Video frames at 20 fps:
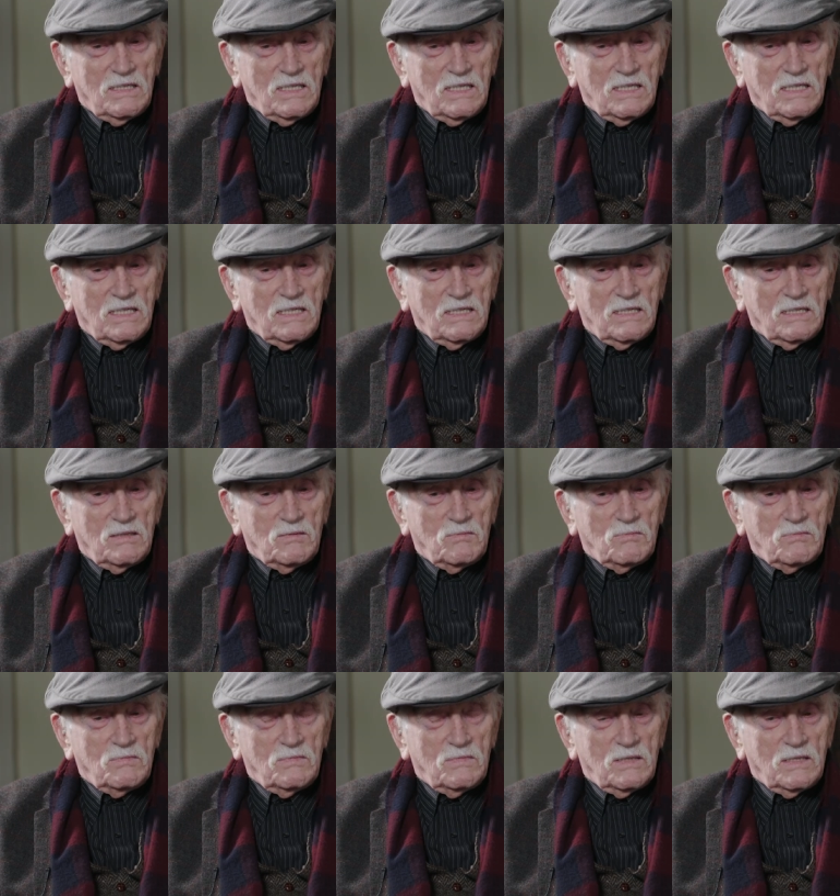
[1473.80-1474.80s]

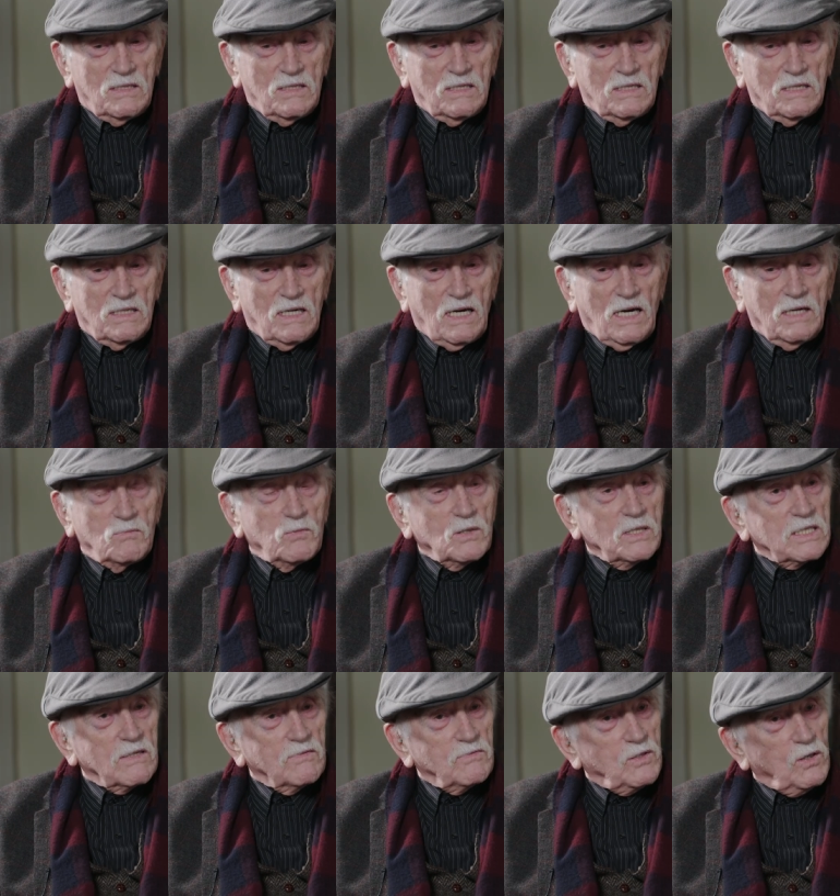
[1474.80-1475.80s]
Um, I
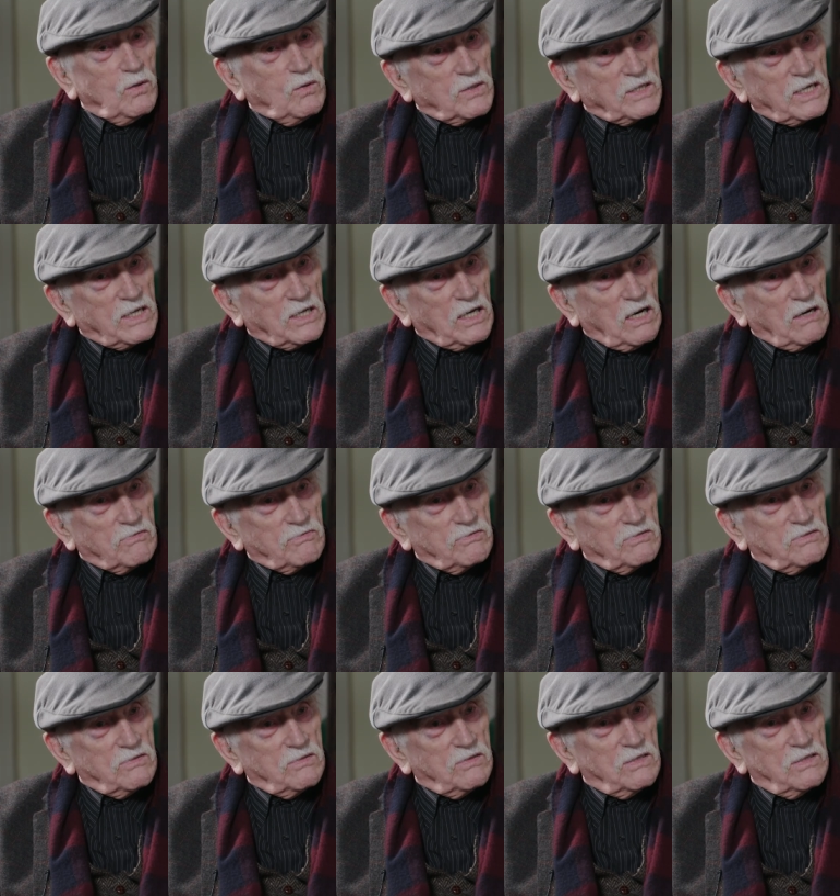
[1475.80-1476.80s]
wouldn't have known
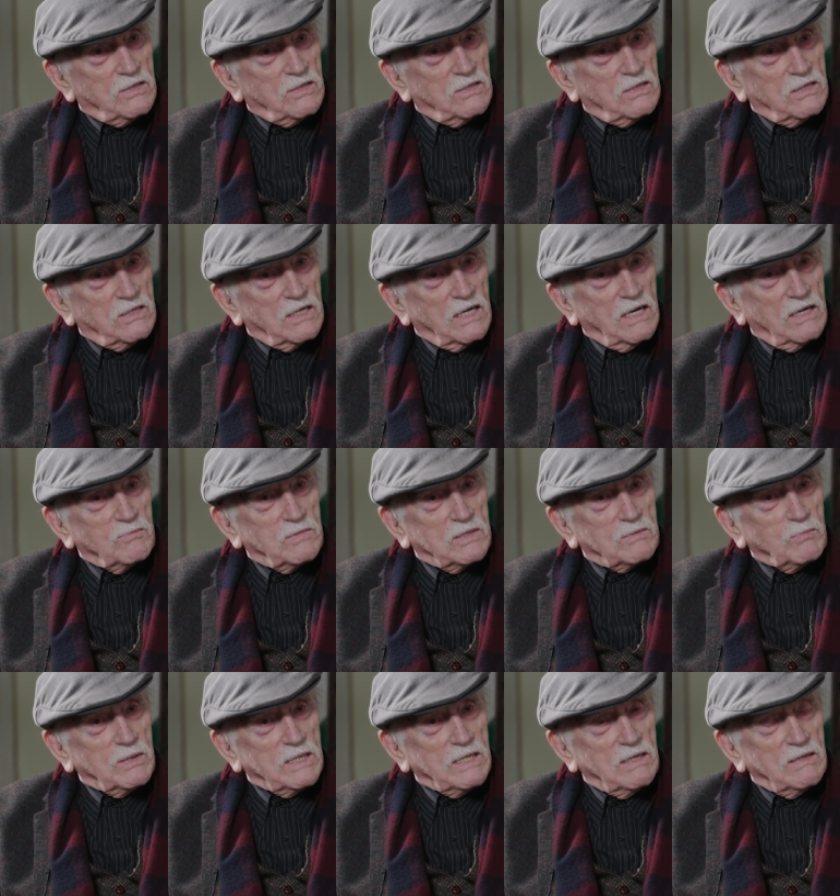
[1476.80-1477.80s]
enough. Mm. I
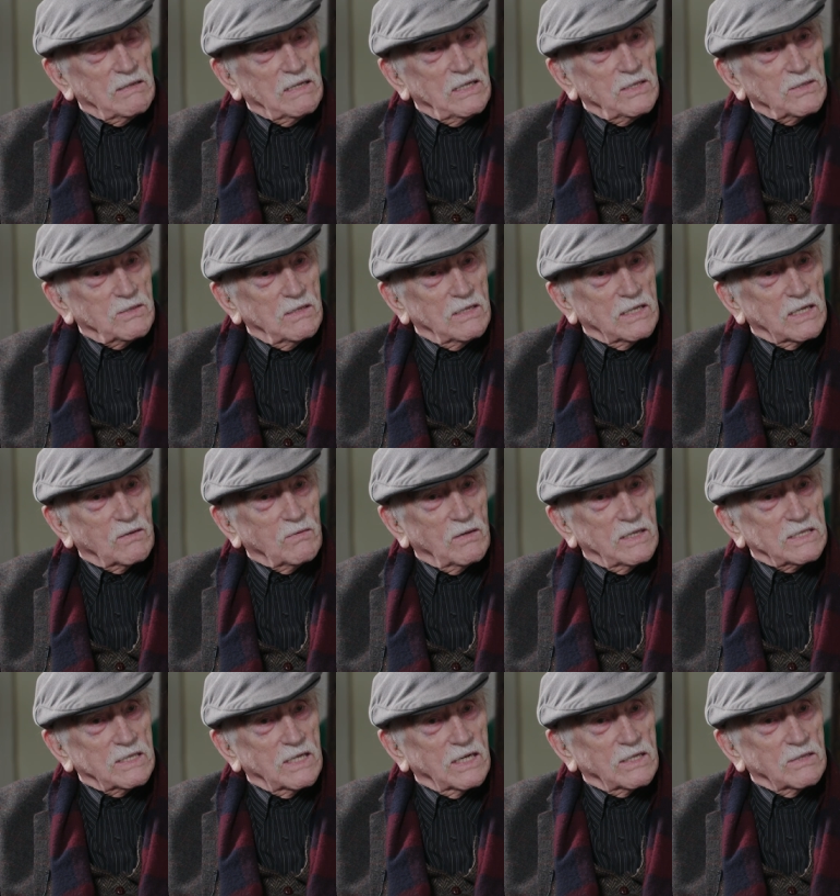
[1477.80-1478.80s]
would be mm. literally
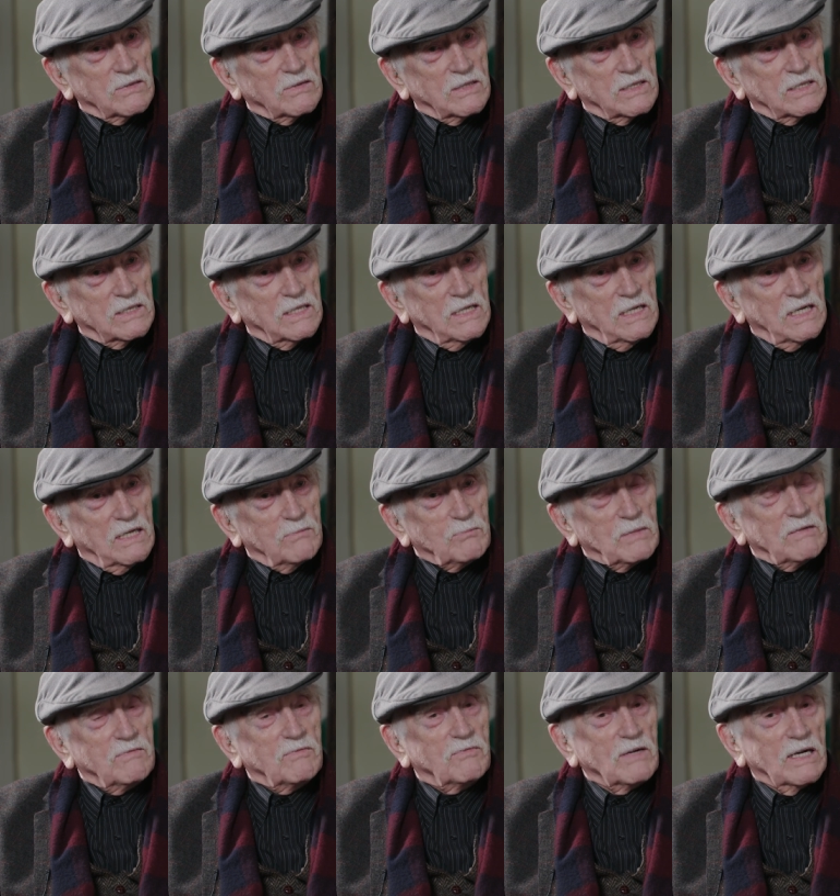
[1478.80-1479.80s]
quite ignorant. Mm. I
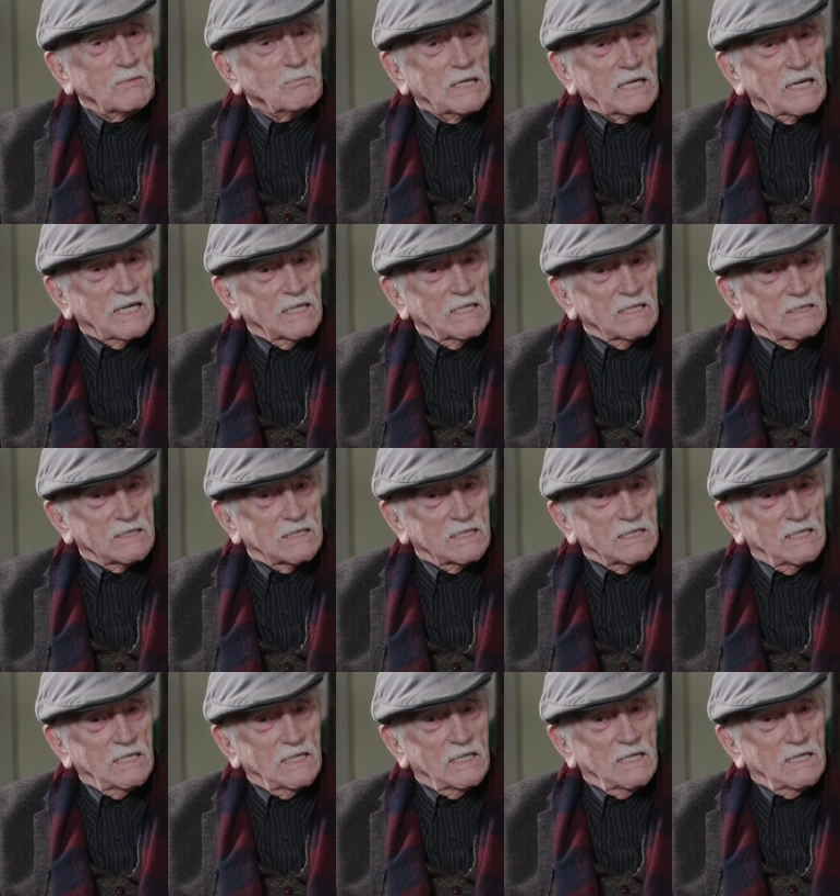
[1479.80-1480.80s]
mean, Frank McGuinness
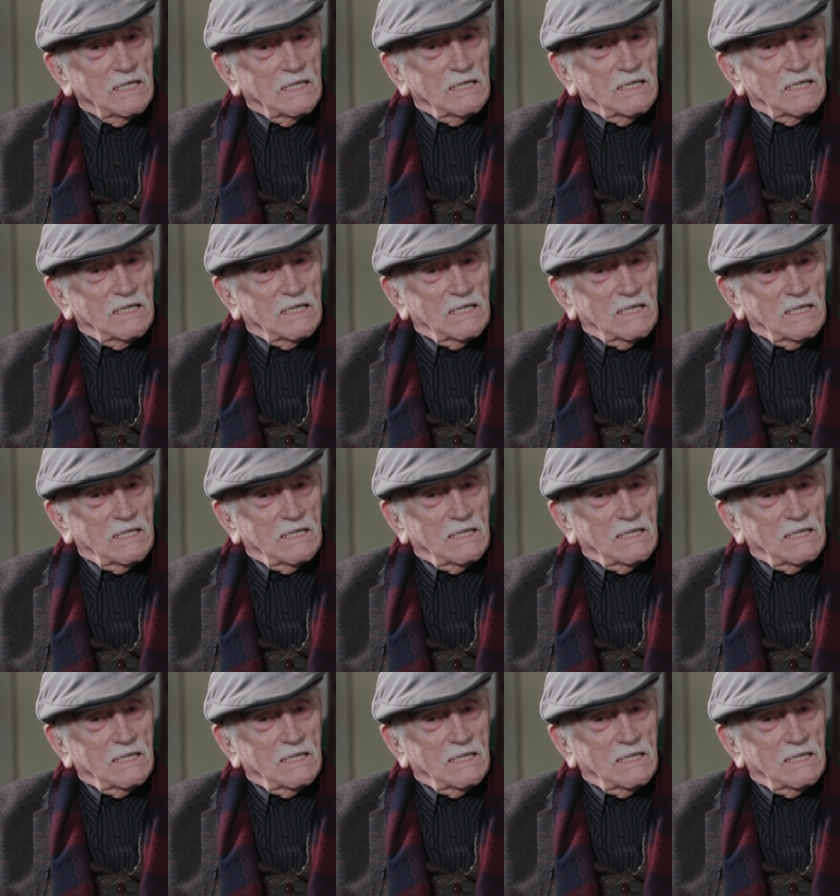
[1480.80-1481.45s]
hmm.